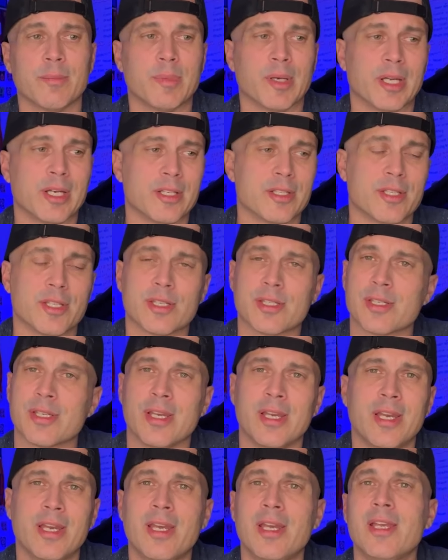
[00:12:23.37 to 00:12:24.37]
but it's just,
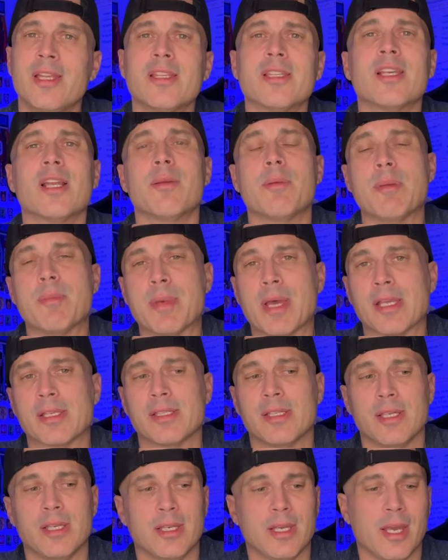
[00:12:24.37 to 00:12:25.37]
it's going to be
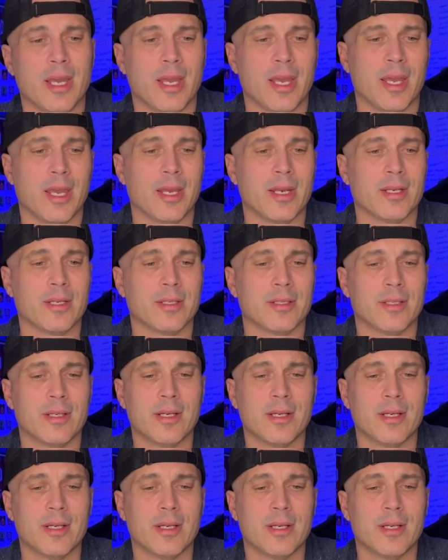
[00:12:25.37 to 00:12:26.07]
messy. And